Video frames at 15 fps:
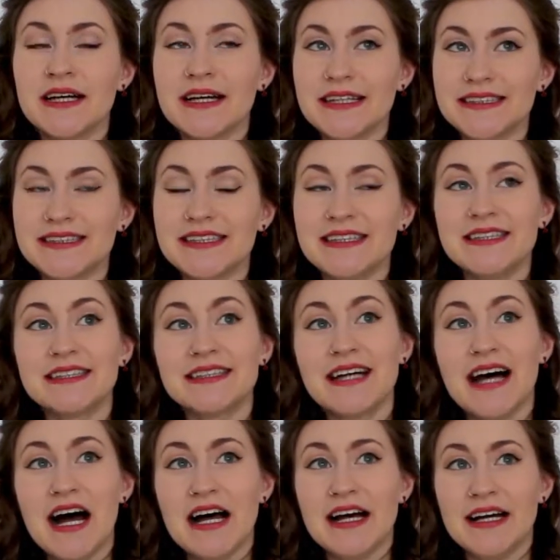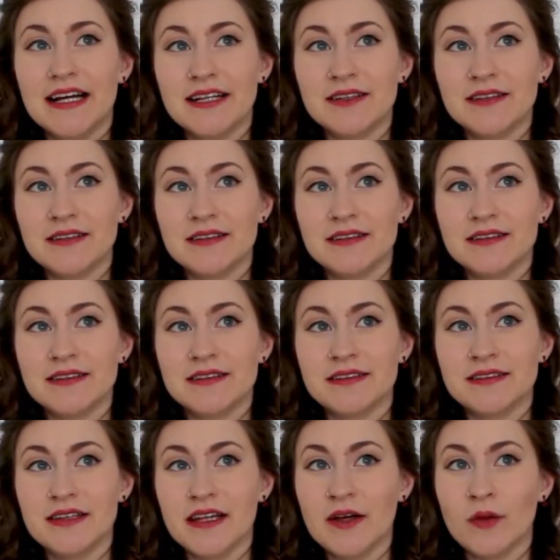18,
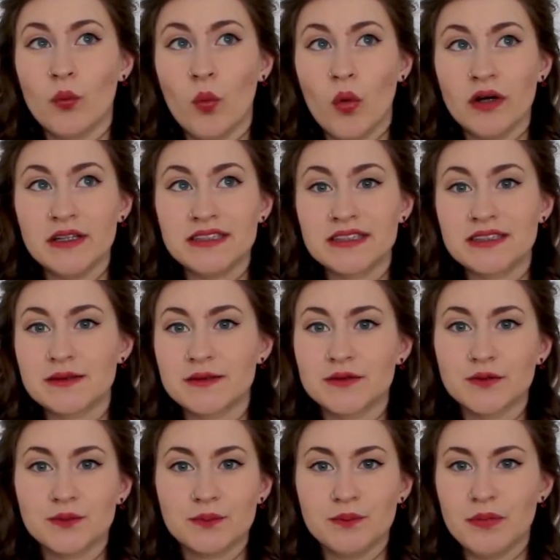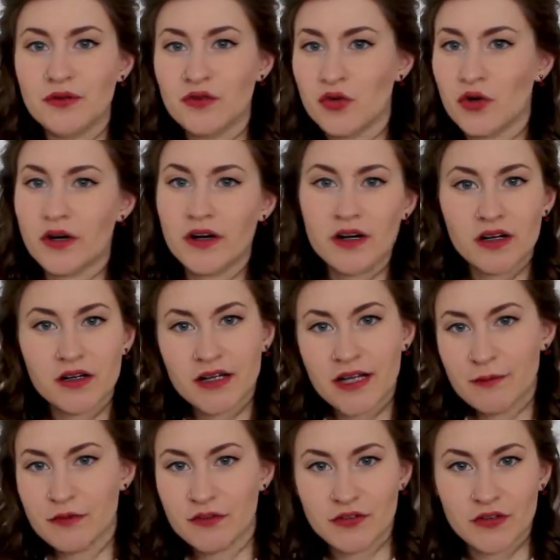and it was before
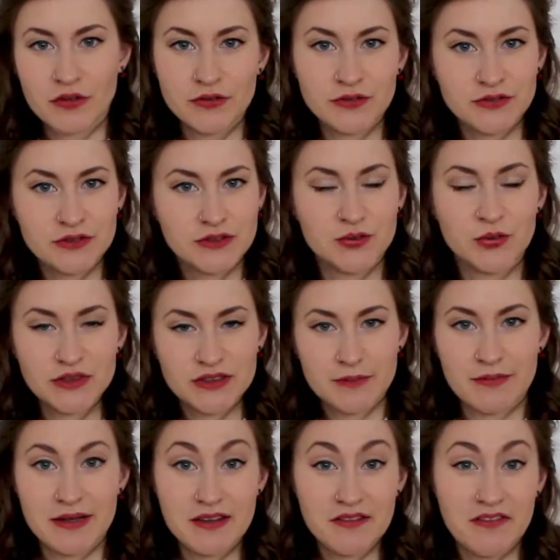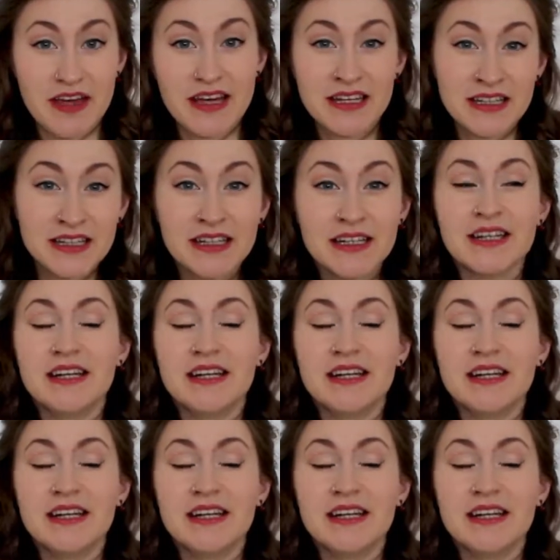Game of Thrones was a big thing.